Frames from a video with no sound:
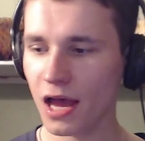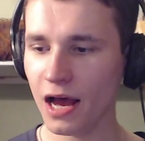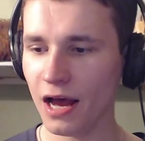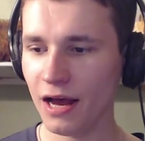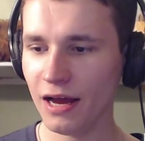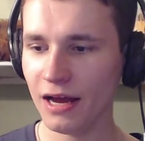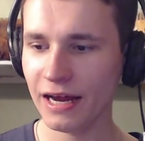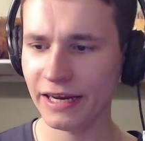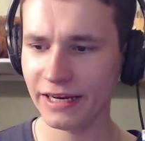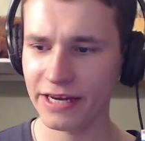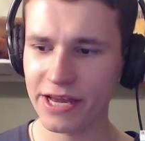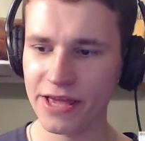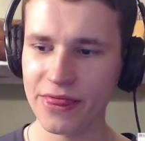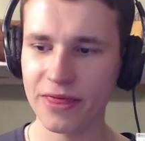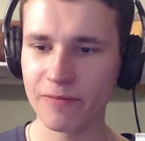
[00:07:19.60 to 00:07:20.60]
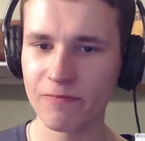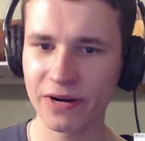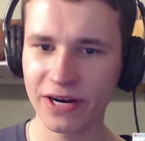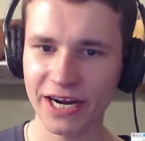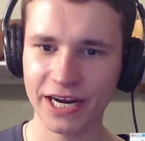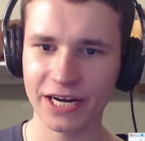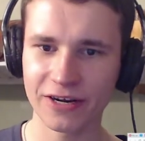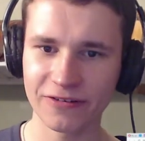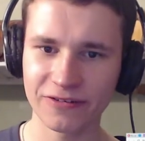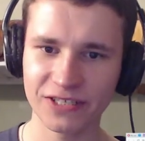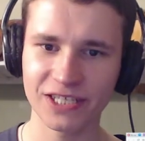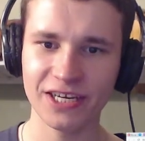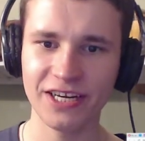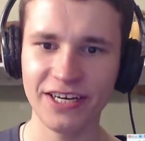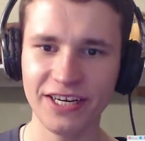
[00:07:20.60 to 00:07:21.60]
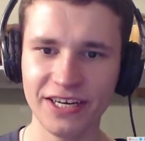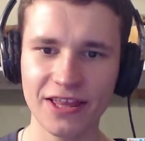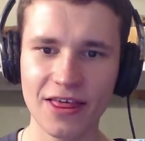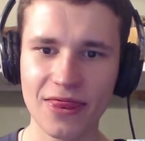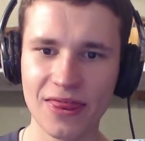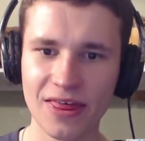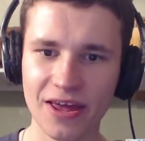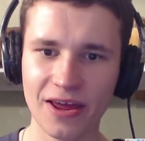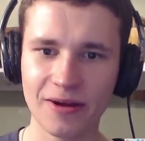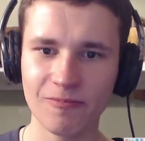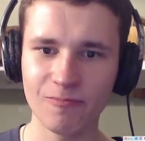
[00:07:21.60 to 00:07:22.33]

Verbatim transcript: I in the breakfast eat the